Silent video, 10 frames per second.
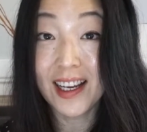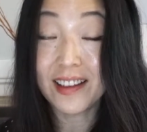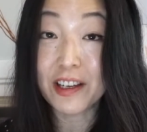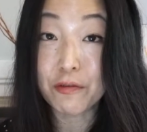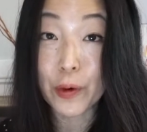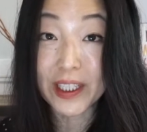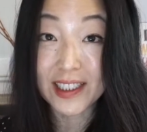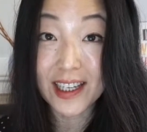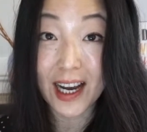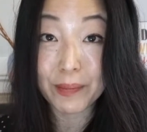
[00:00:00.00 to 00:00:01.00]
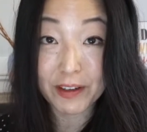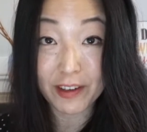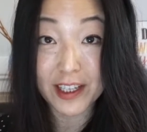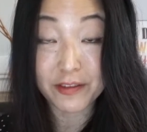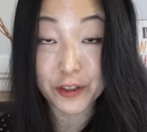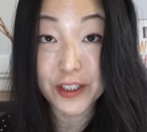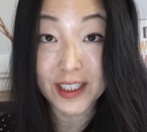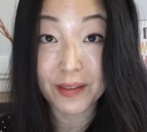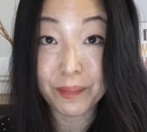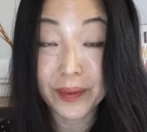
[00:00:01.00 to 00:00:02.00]
the avoidant type and vice
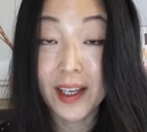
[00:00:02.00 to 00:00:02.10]
versa?